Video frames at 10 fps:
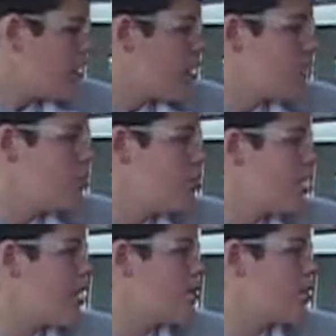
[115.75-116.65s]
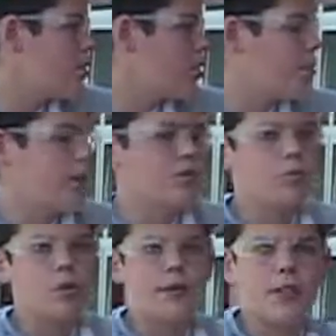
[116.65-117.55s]
There are two types of solar panels
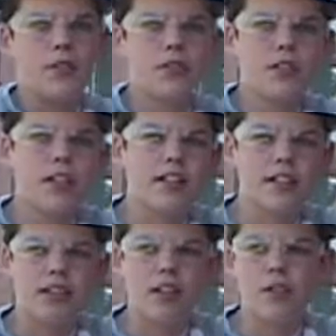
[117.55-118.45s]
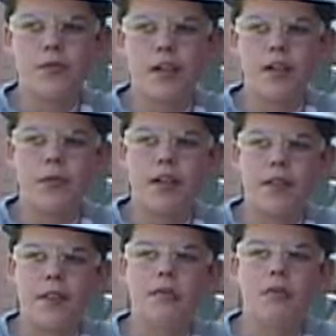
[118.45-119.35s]
we will use. It's a solid frame and a
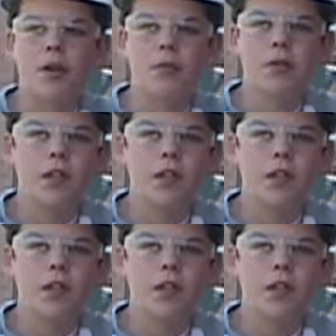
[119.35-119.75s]
thin film.